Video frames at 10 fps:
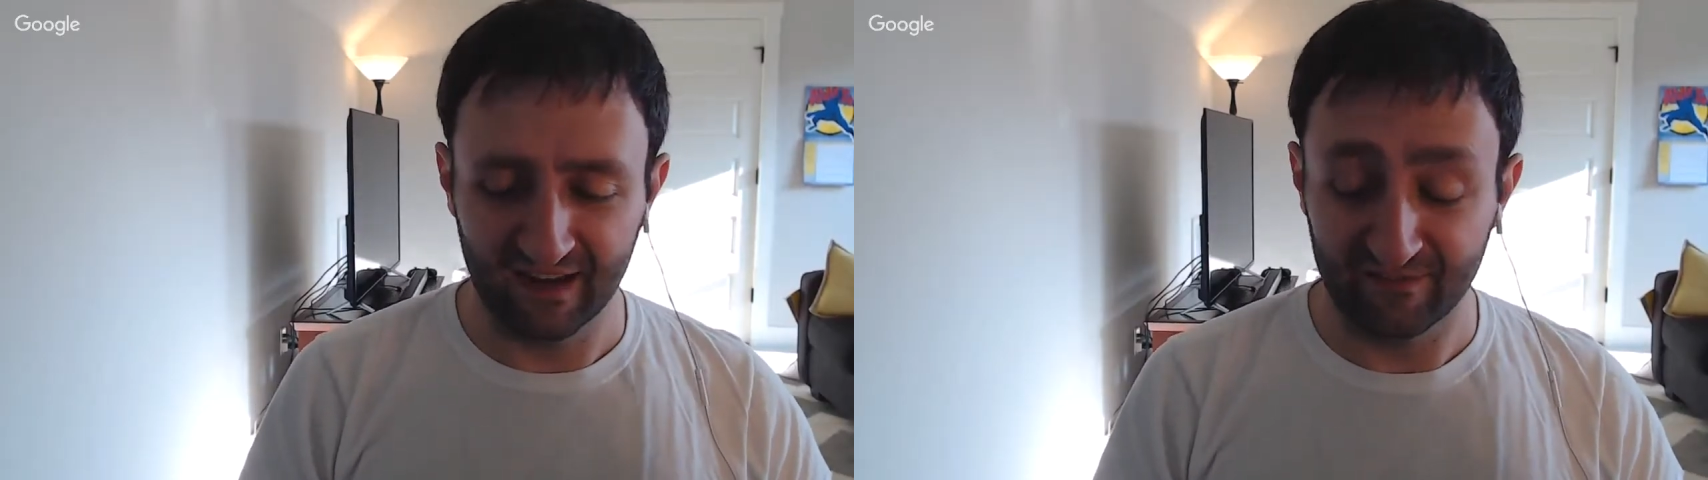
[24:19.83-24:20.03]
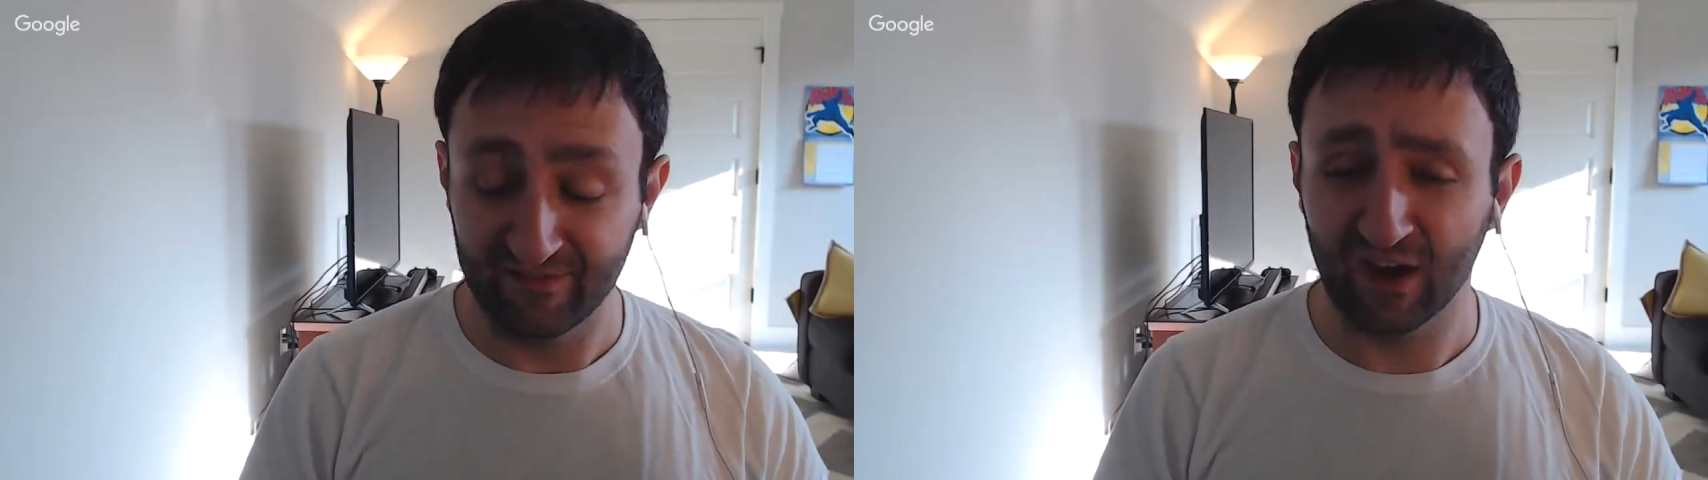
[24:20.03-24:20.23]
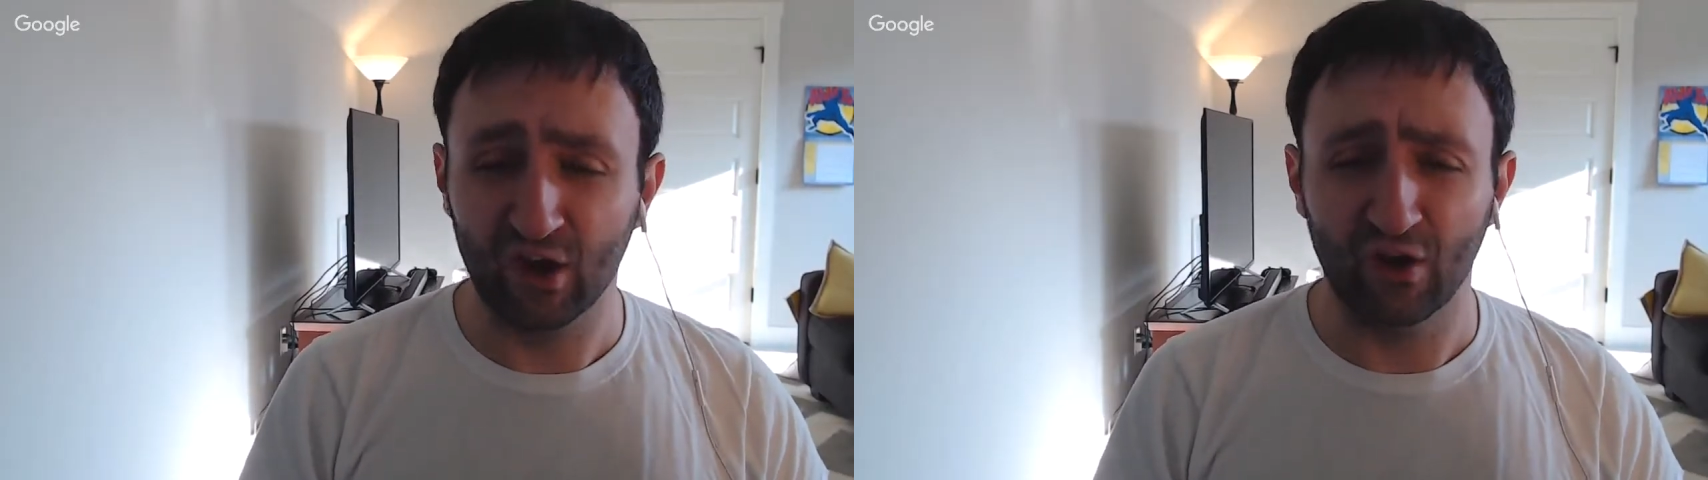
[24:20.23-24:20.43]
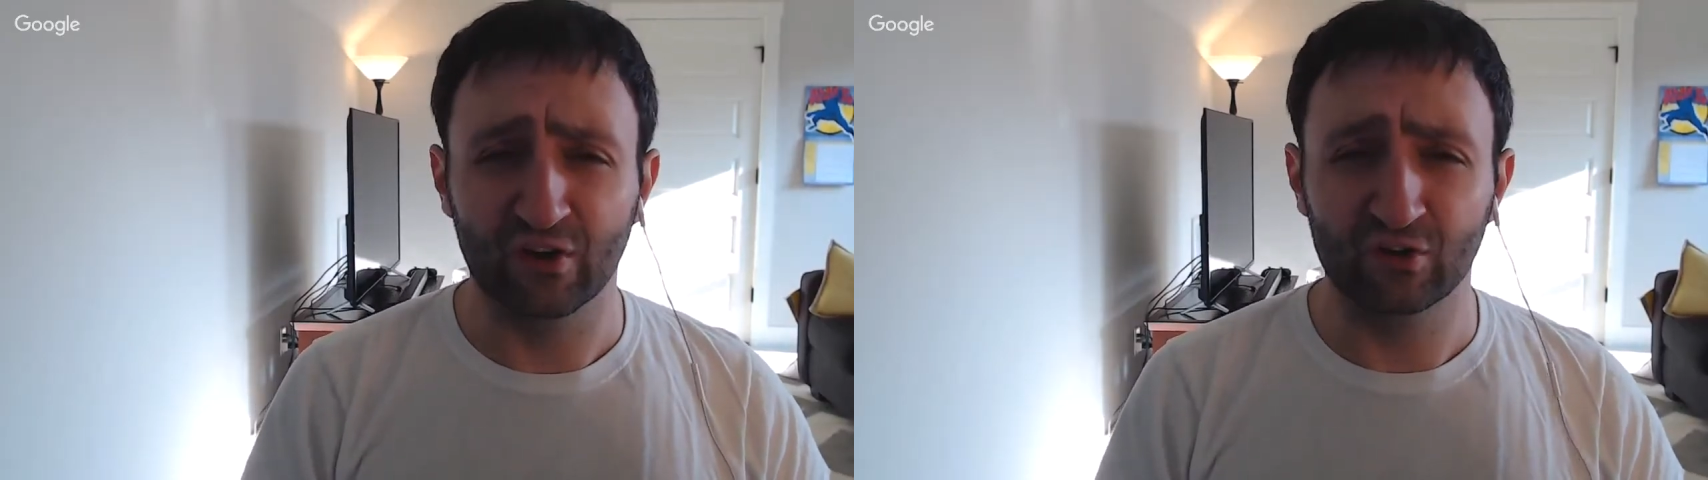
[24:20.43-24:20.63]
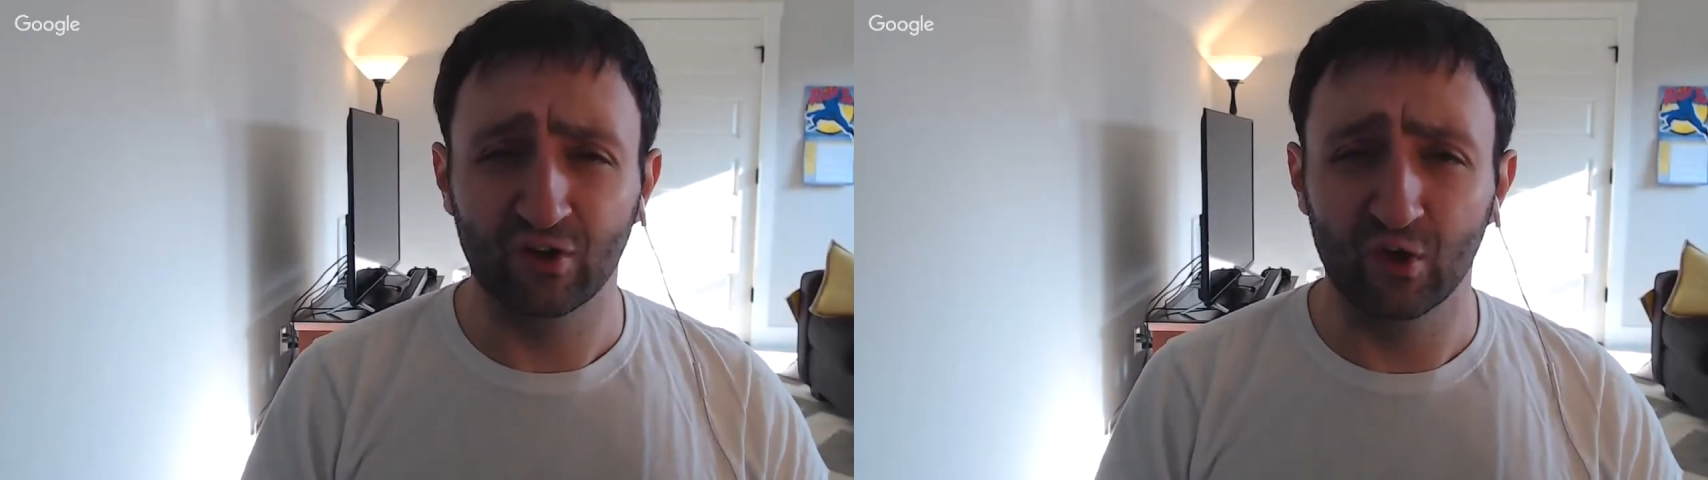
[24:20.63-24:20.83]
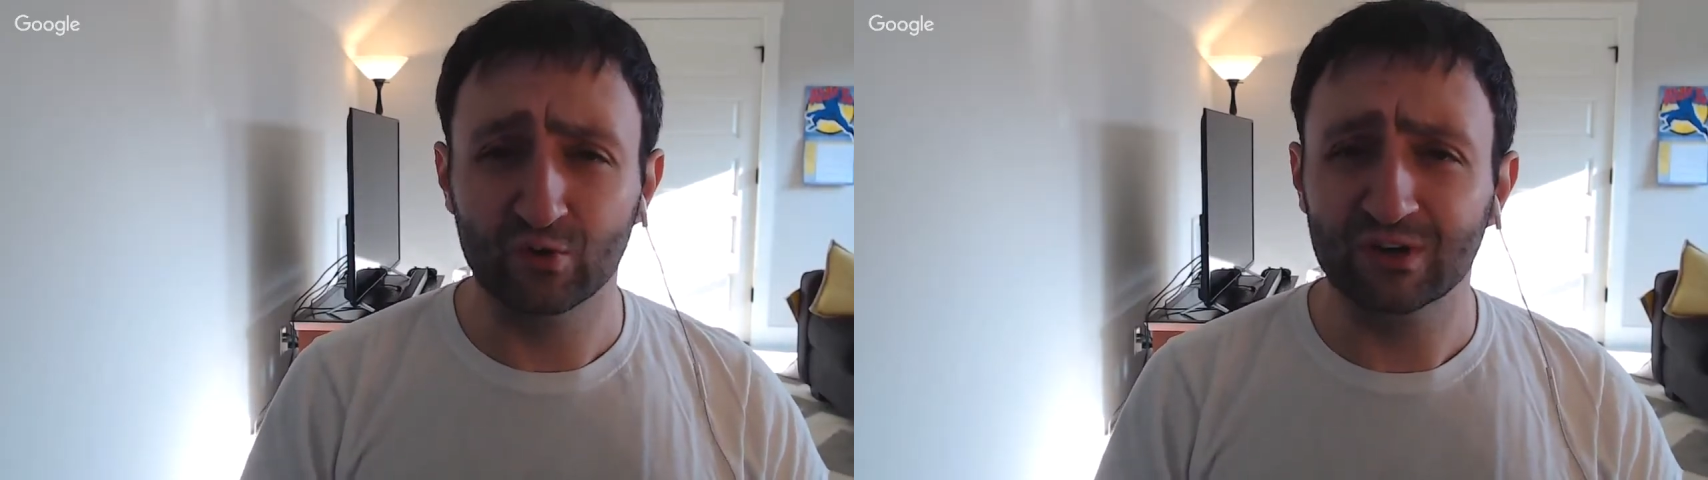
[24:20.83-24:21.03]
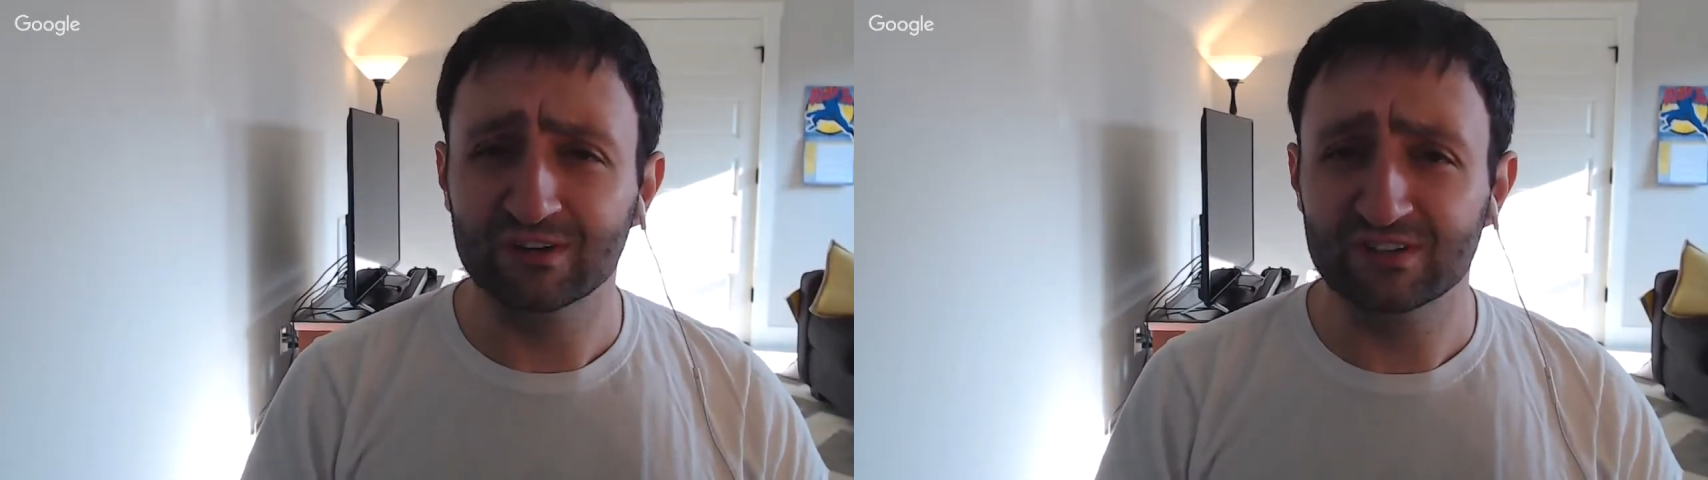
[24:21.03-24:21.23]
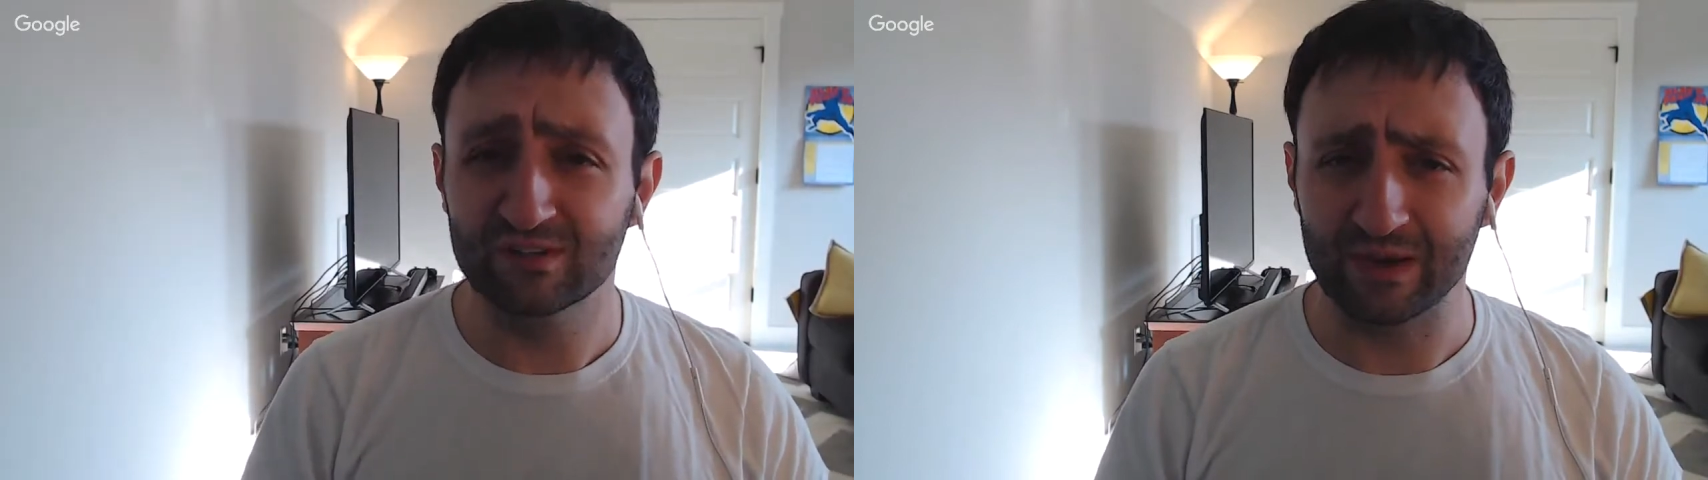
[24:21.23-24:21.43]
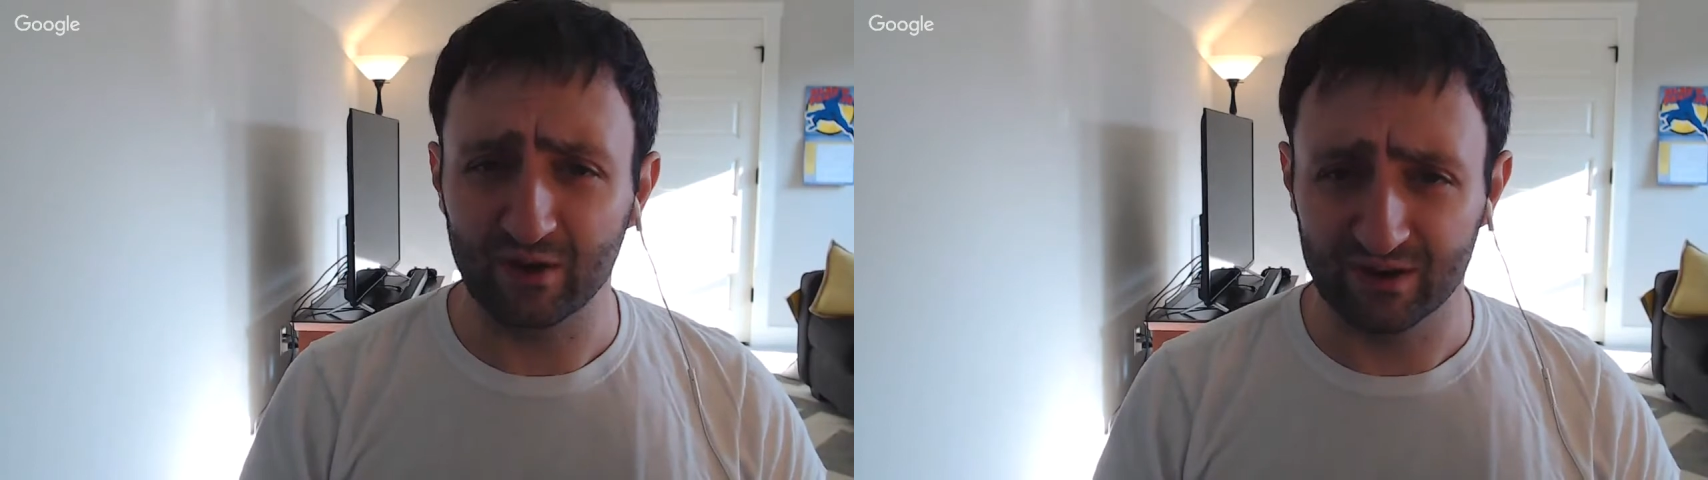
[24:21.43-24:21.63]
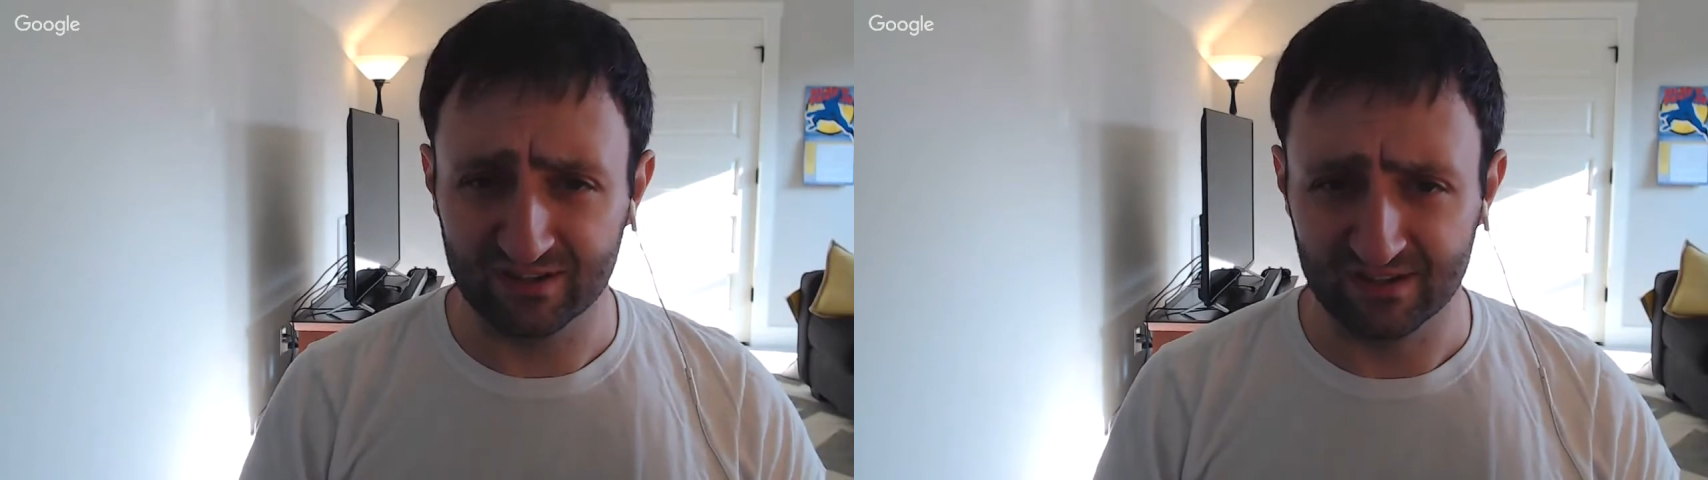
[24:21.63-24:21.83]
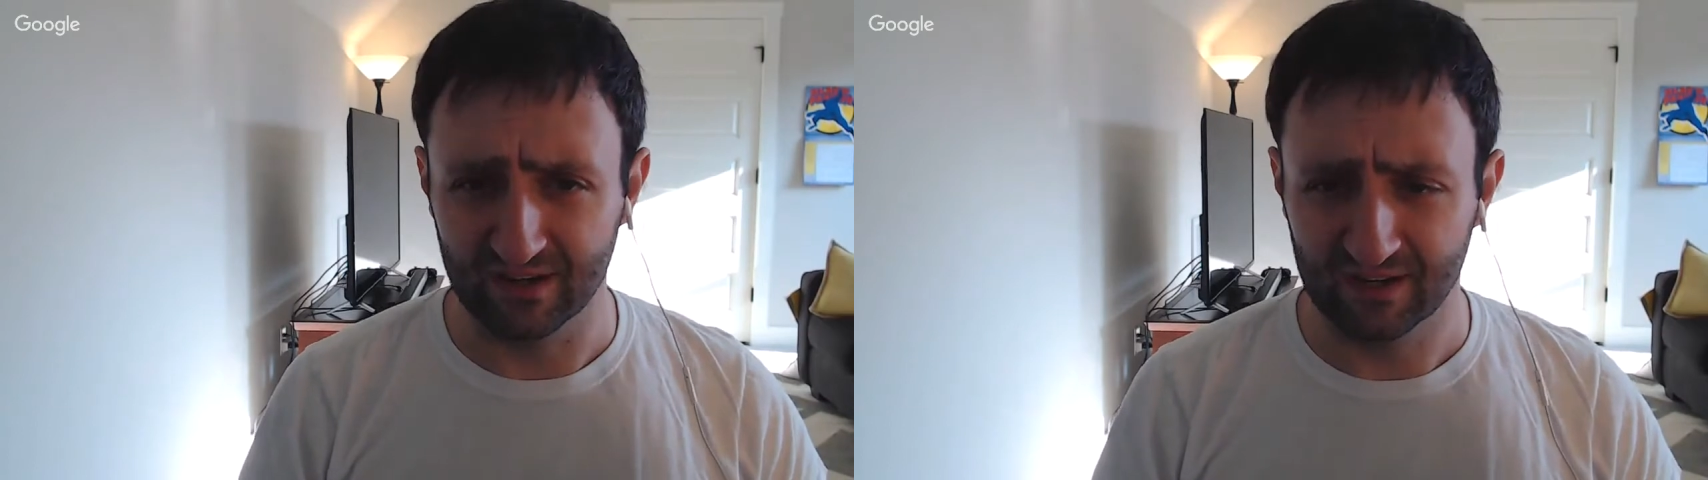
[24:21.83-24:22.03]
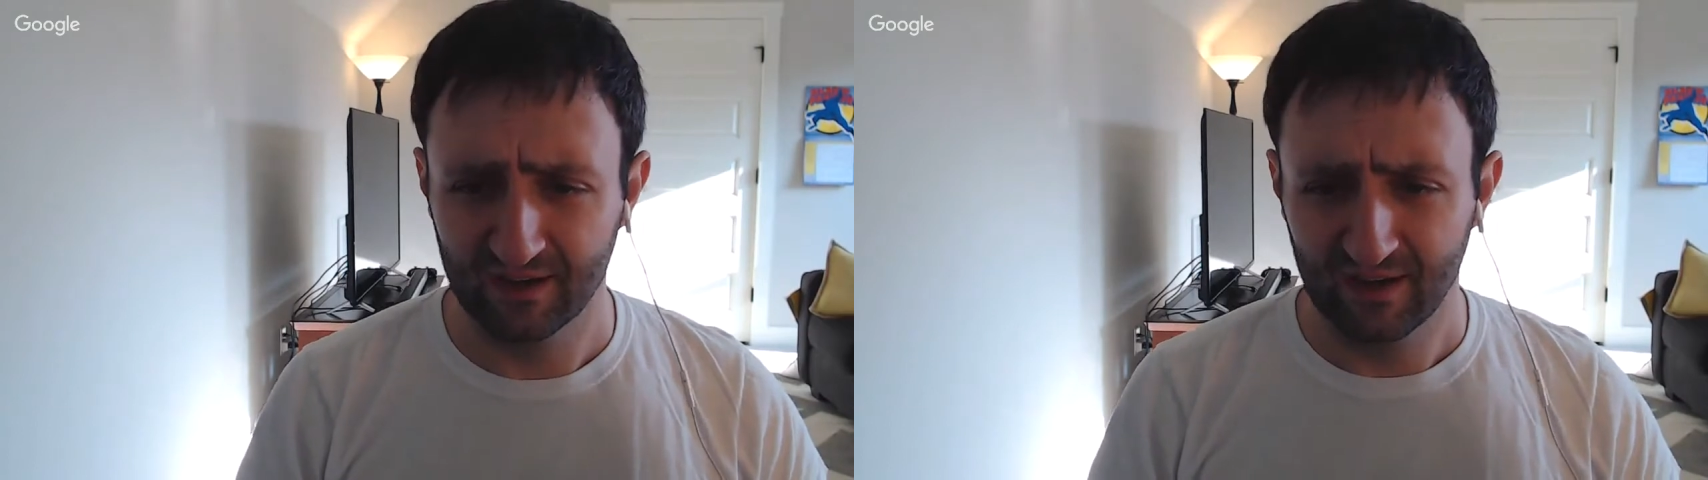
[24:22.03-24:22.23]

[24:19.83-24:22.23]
an event called the Clone Conspiracy.